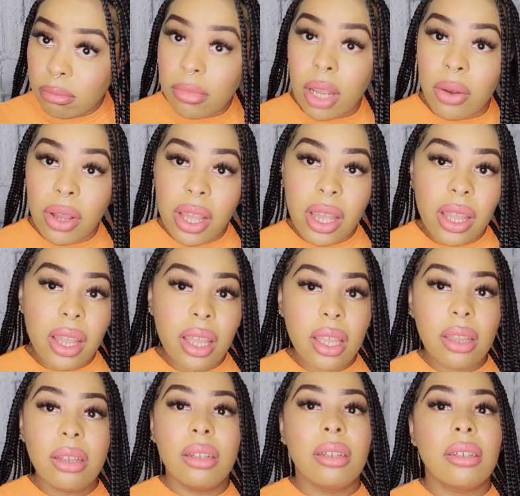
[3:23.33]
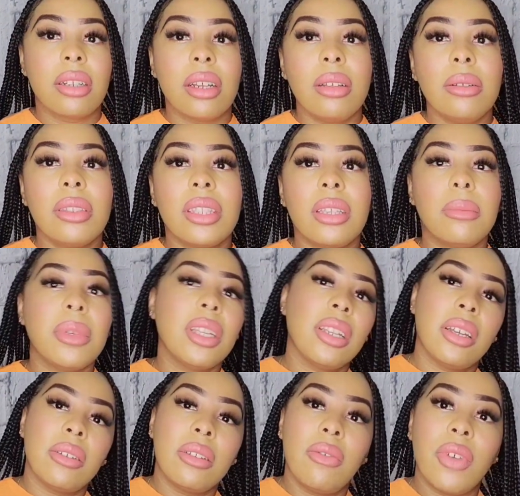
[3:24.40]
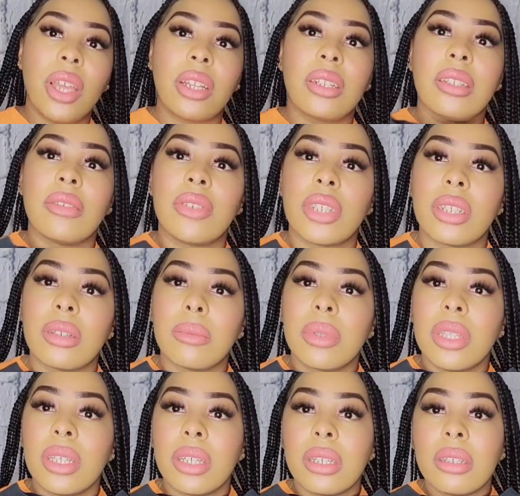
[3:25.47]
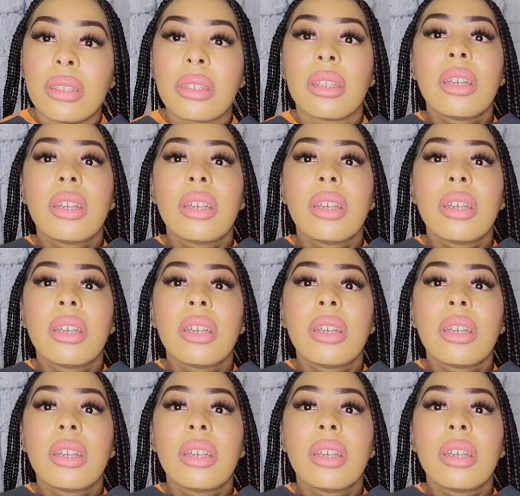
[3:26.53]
Okay, don't send me no defective shit, please.